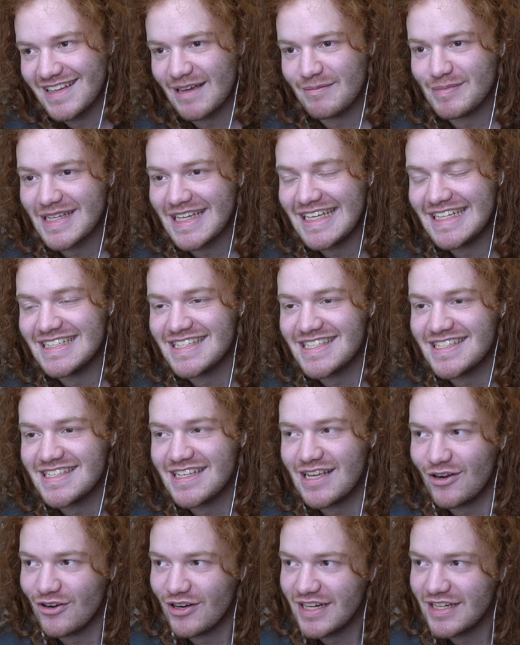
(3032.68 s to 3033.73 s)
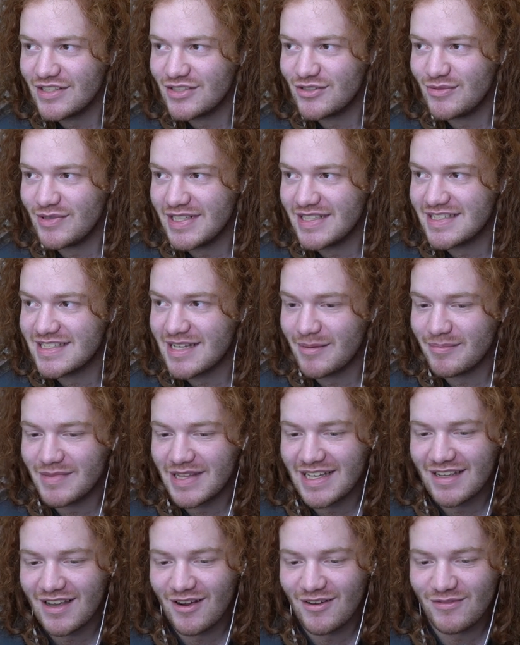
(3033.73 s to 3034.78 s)
I'm considering doing
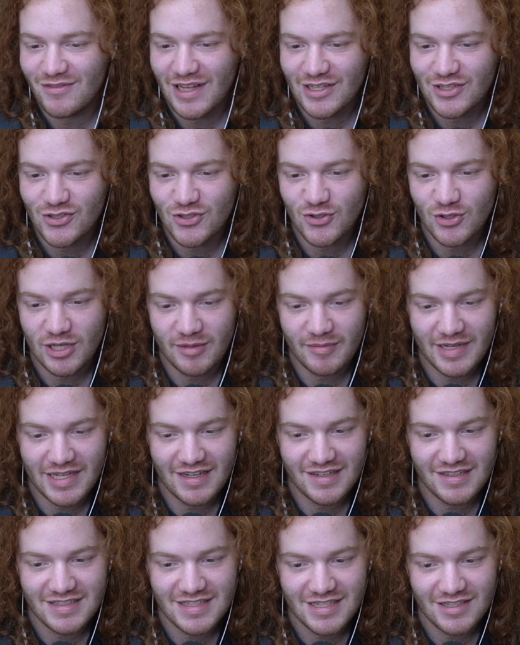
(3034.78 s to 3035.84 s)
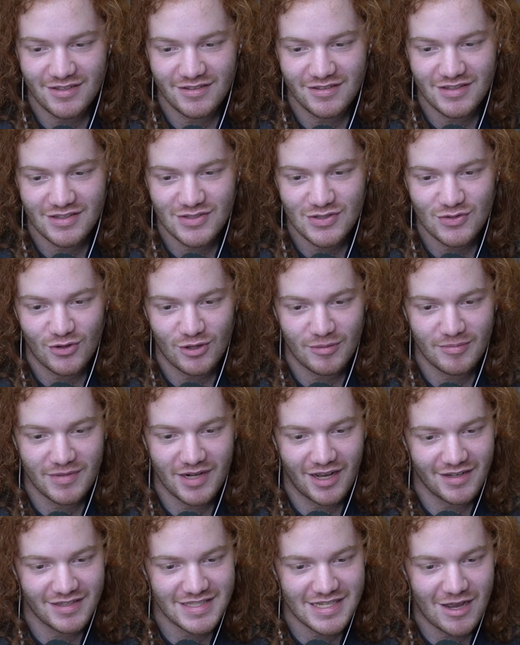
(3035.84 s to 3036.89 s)
something of like streaming until the storm
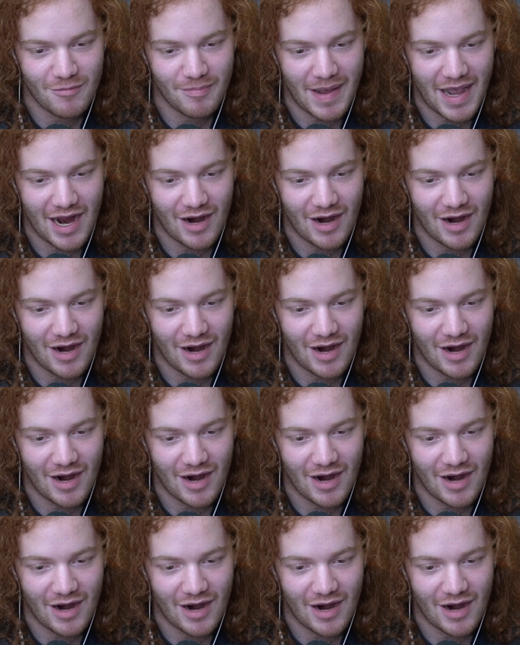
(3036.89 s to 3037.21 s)
knocks out